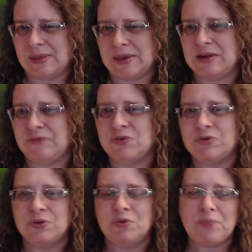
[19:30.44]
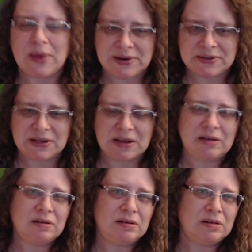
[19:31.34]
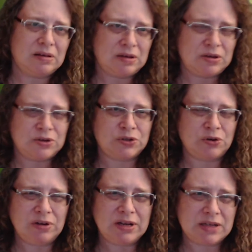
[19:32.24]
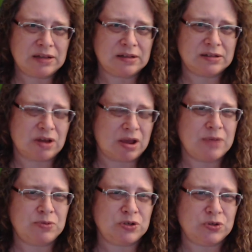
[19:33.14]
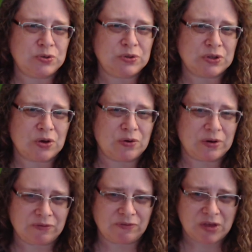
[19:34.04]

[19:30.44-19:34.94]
And if you do meditate, certainly take the time to do so. And